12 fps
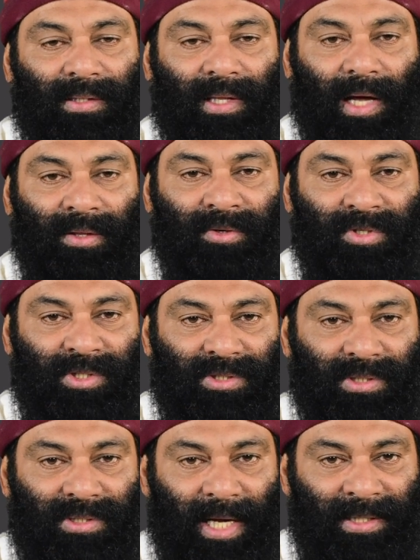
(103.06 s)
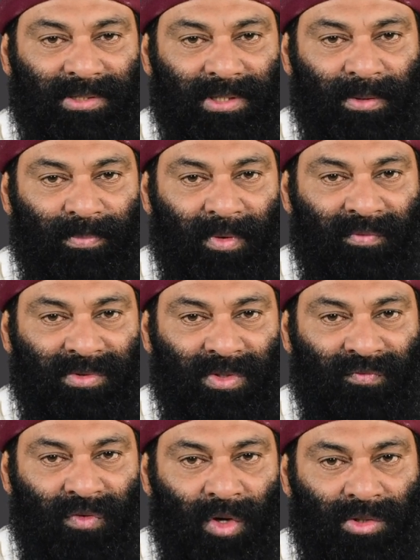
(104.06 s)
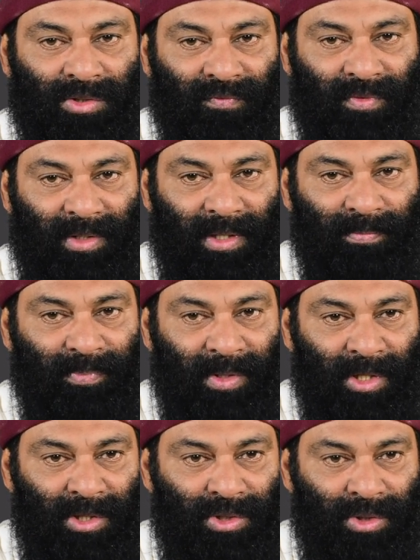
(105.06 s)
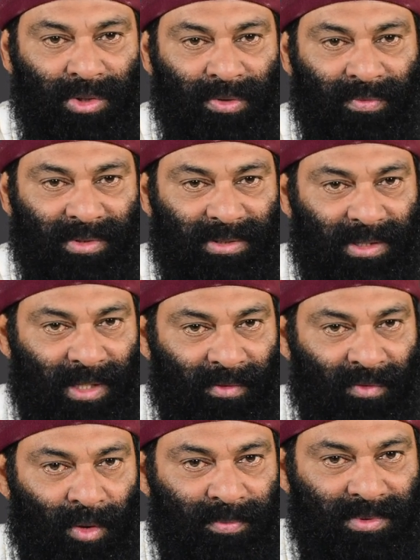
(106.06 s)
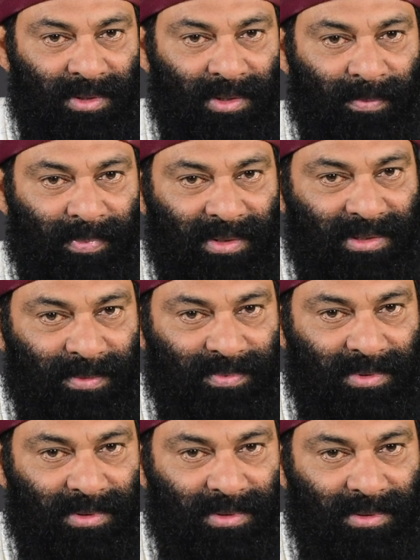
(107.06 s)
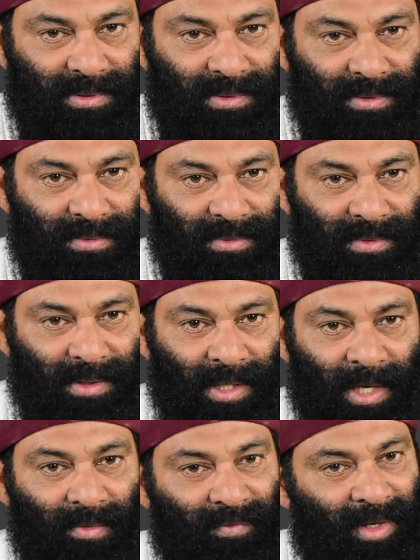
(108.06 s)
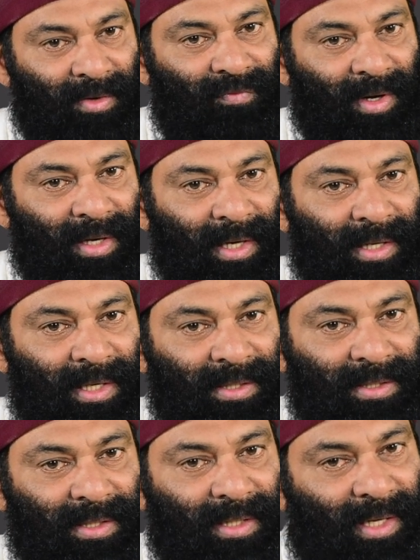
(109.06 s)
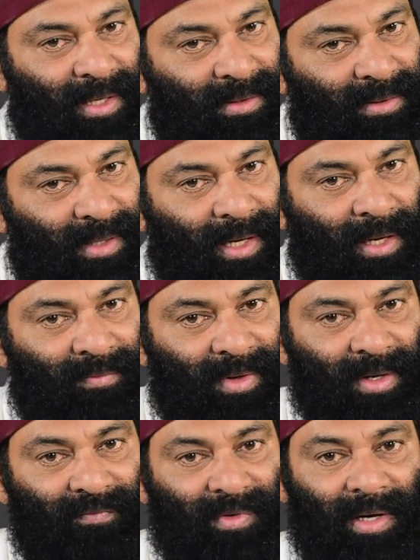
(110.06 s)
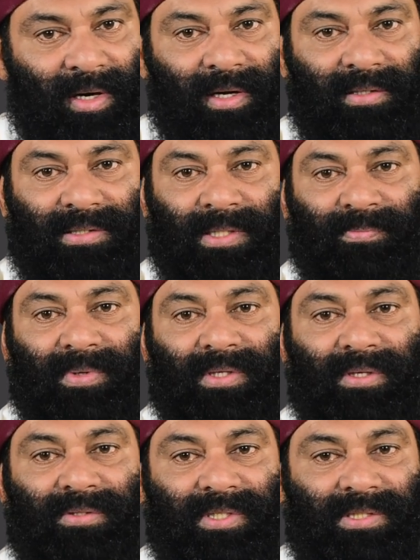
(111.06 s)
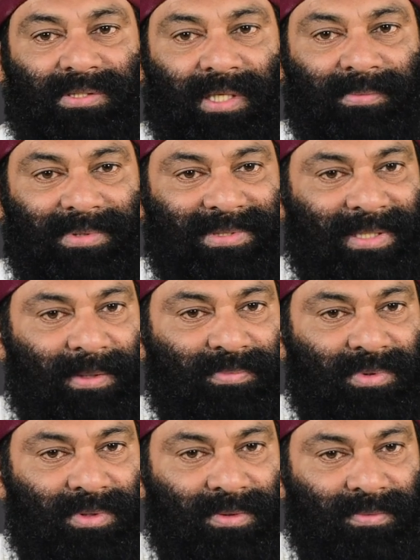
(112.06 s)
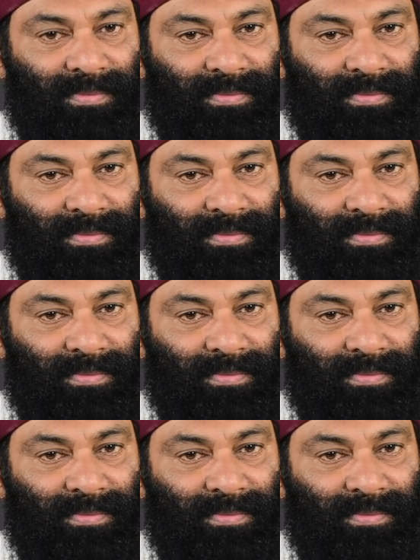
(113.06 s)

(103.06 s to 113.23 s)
The other teacher, Tansen, a professor of philosophy at the Imperial University, never observed the precepts. When he felt like eating, he ate, and when he felt like sleeping, the daytime he slept.